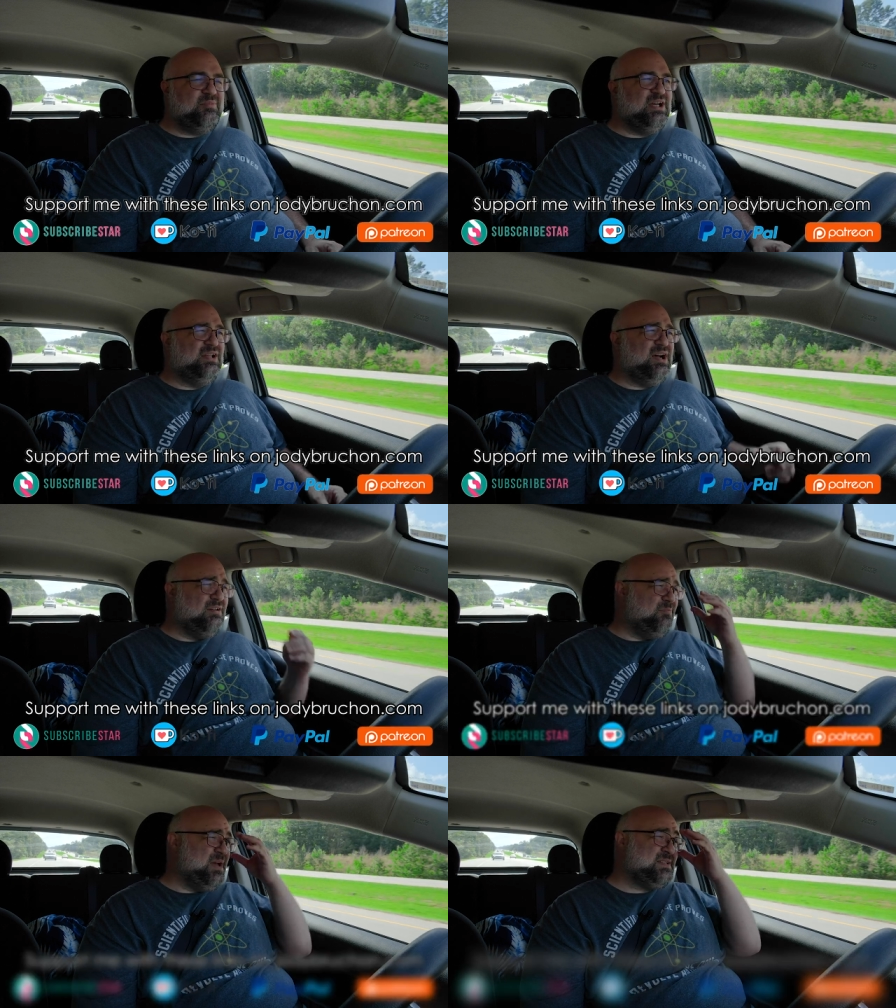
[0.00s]
of my
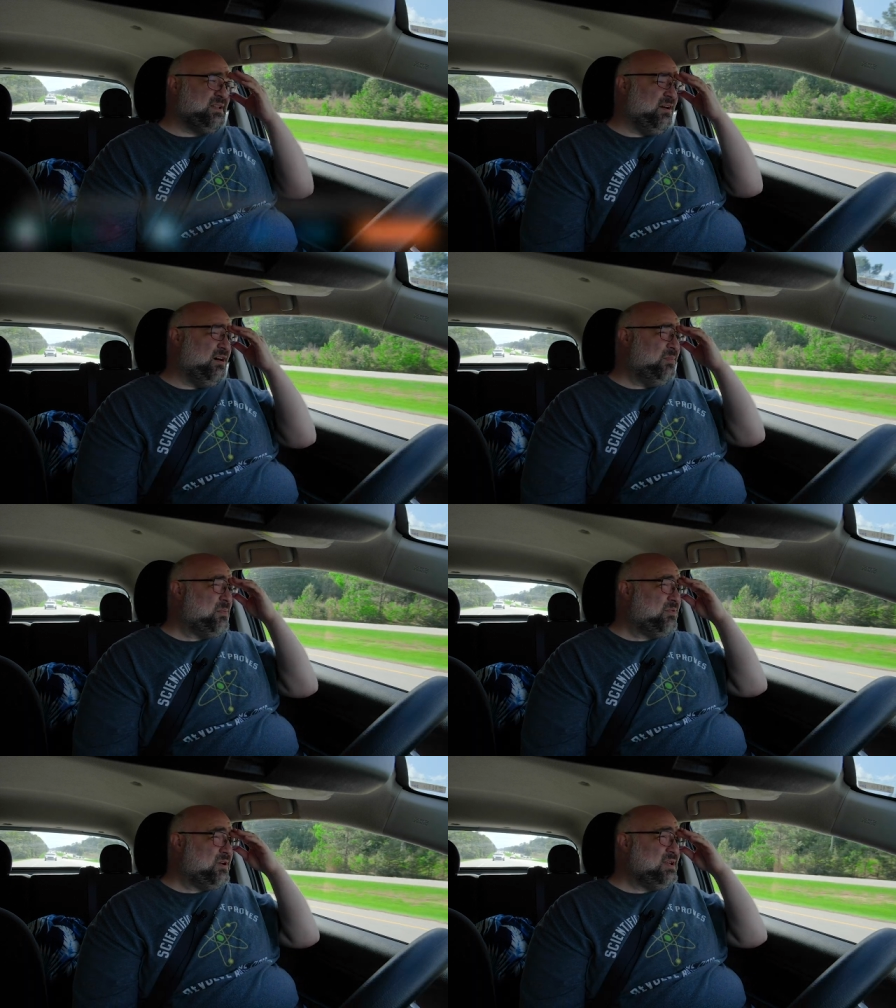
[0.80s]
life, basically all
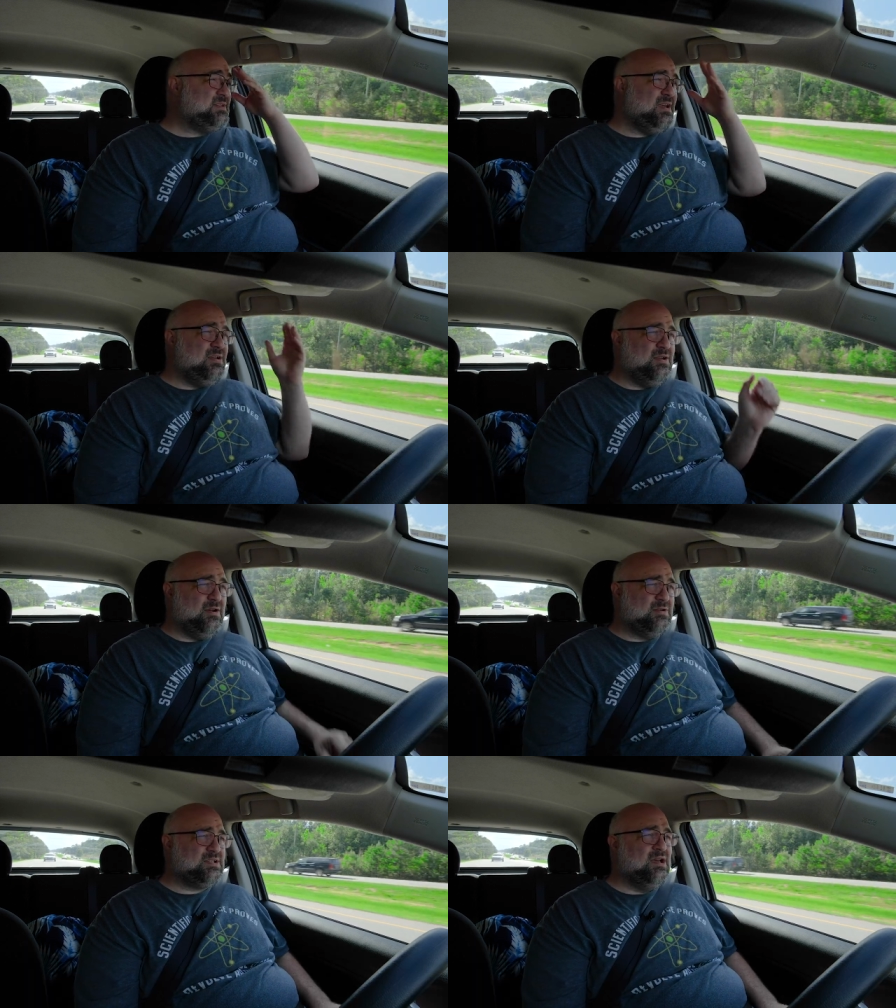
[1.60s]
my preteen
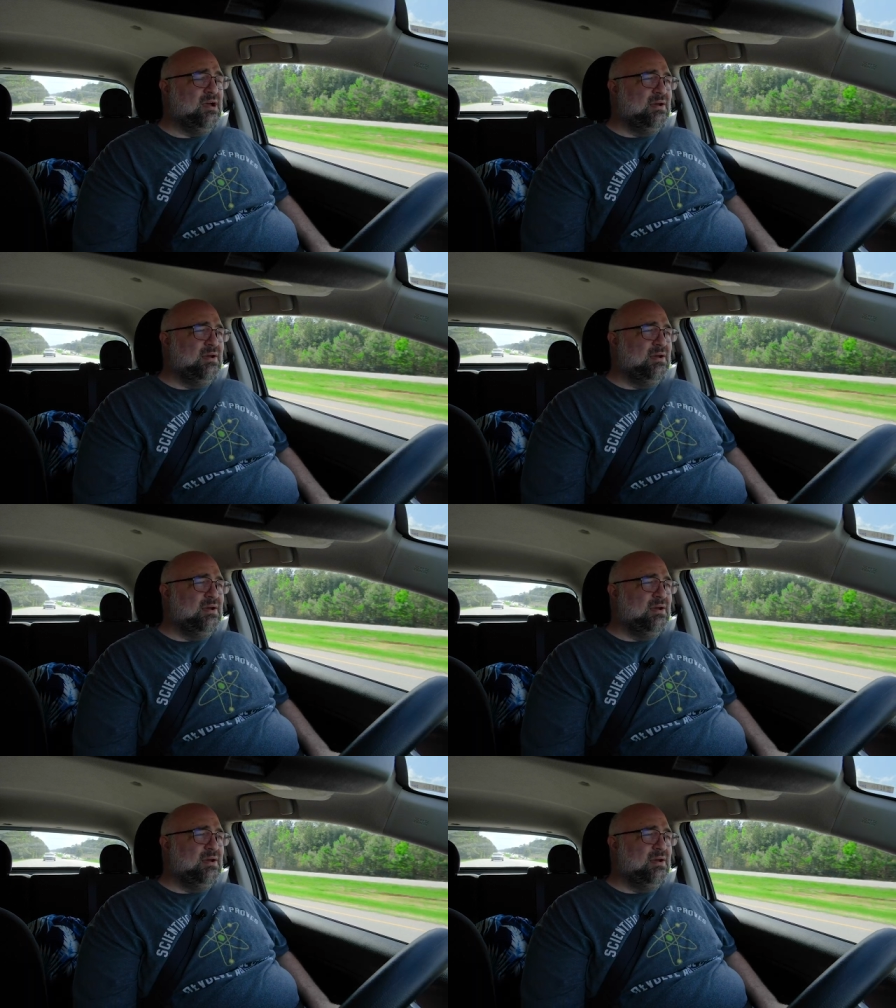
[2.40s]
years,